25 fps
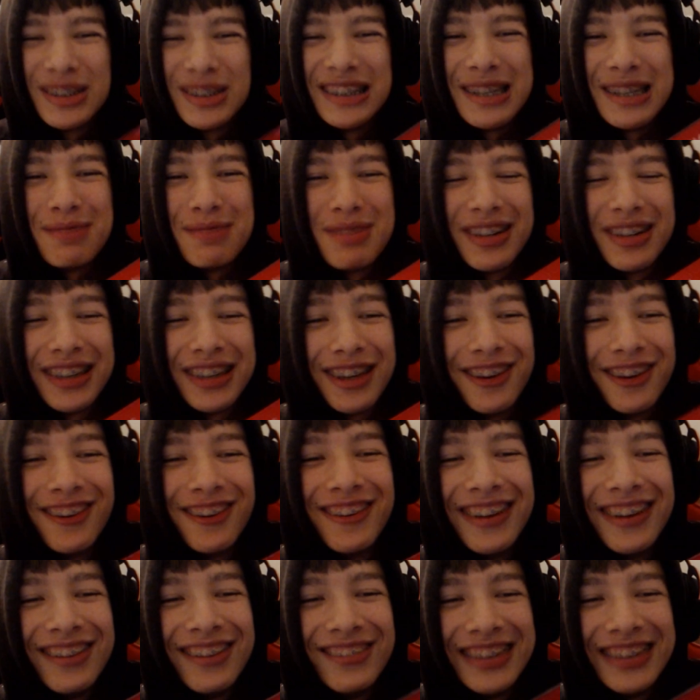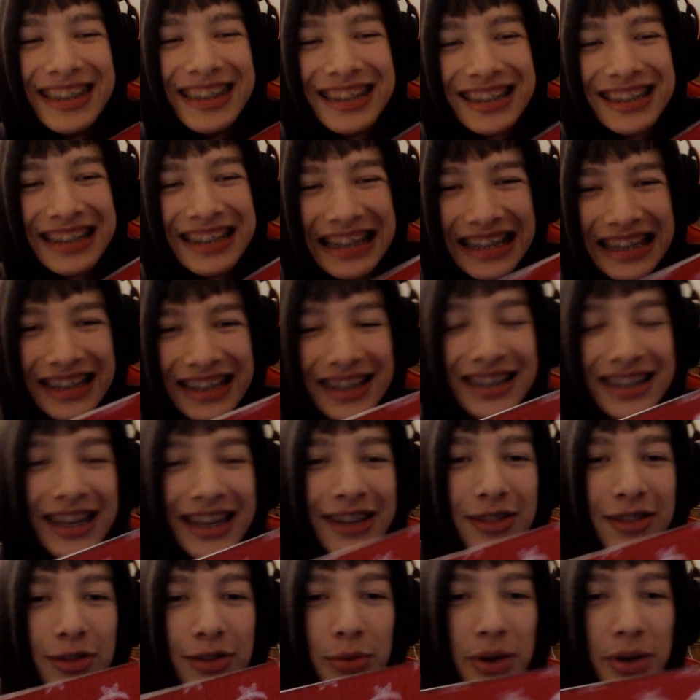belt giveaway, bitch. It's like
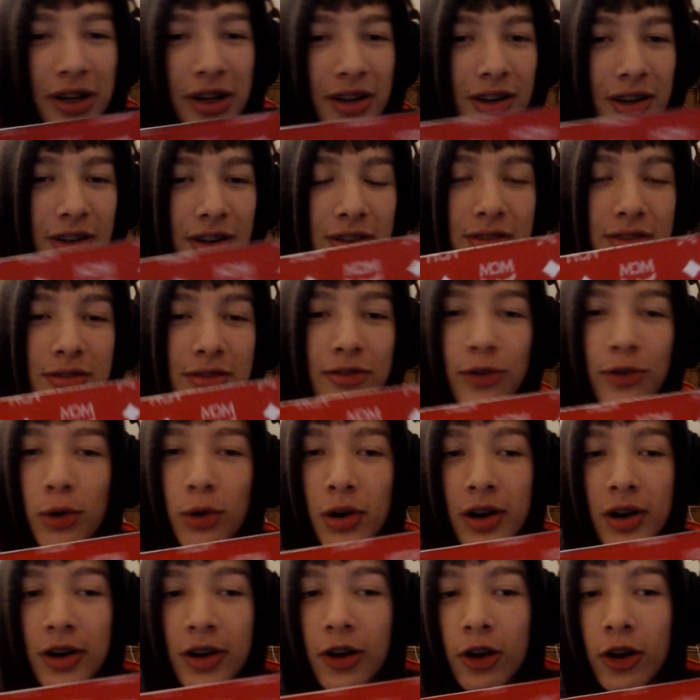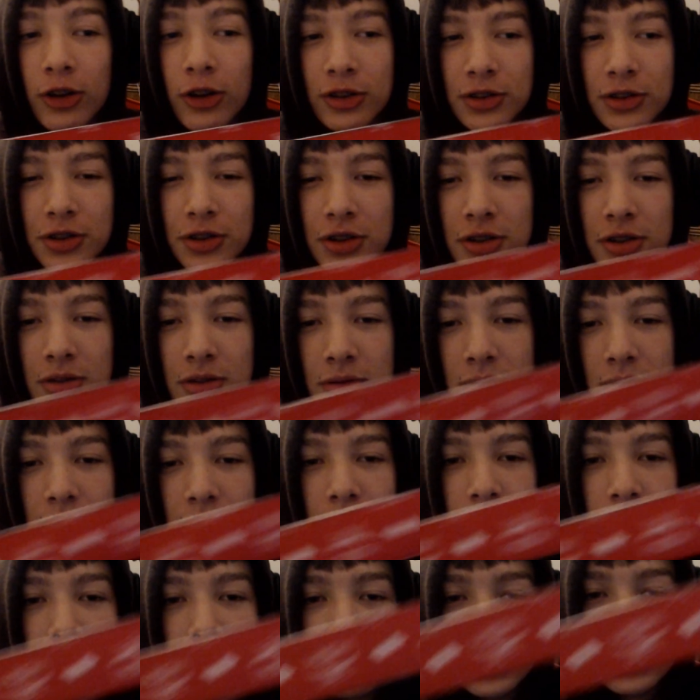$300, $400, so.
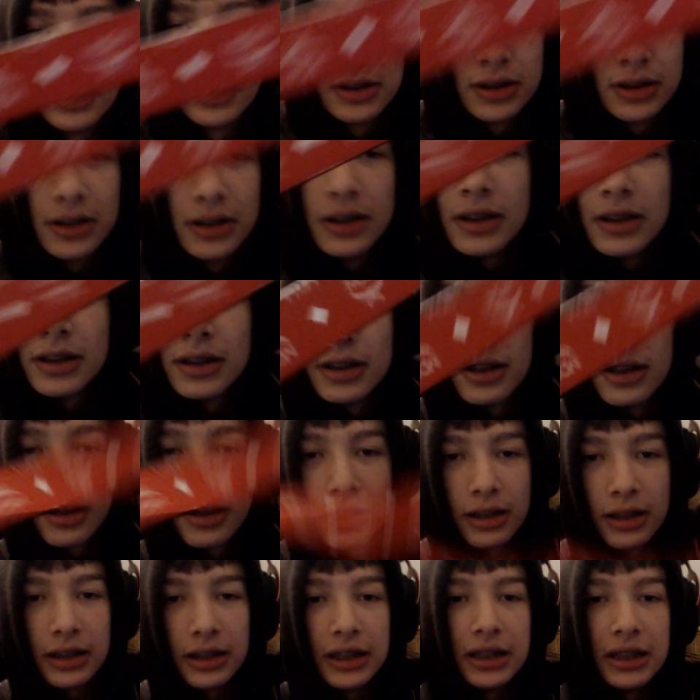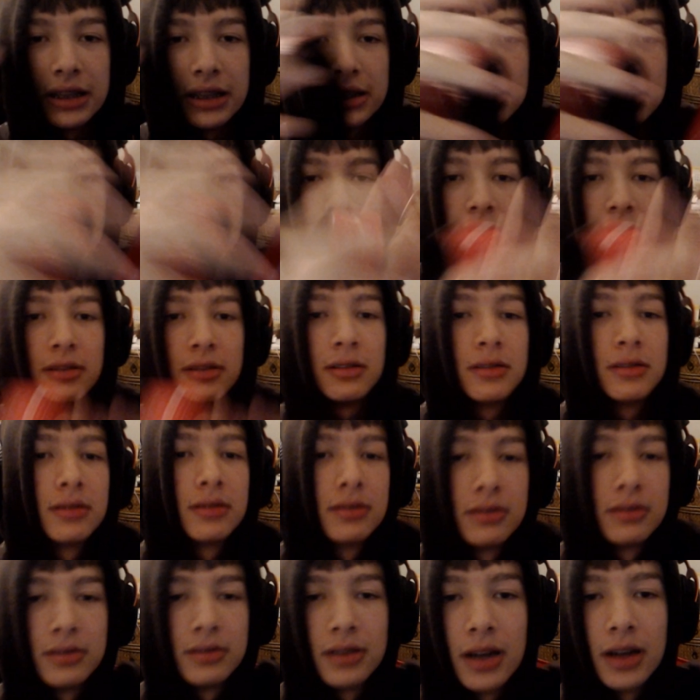Clean as hell.
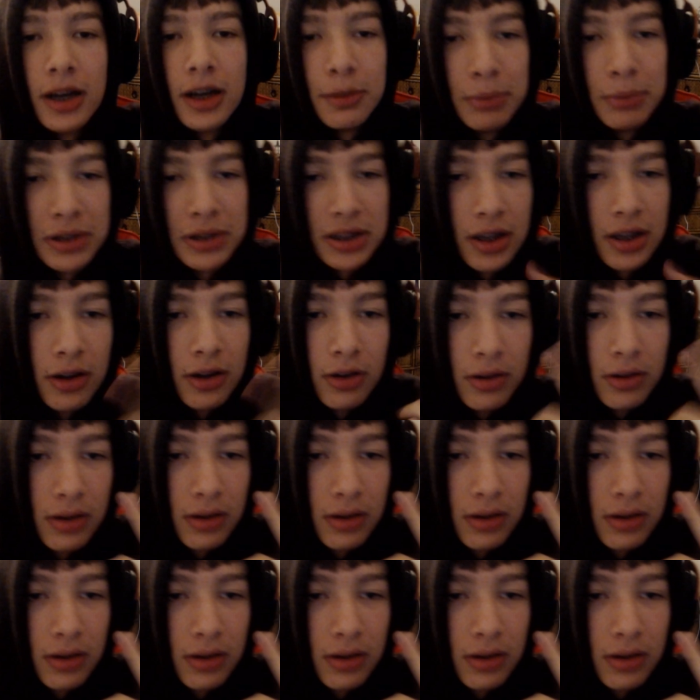All right, peace out.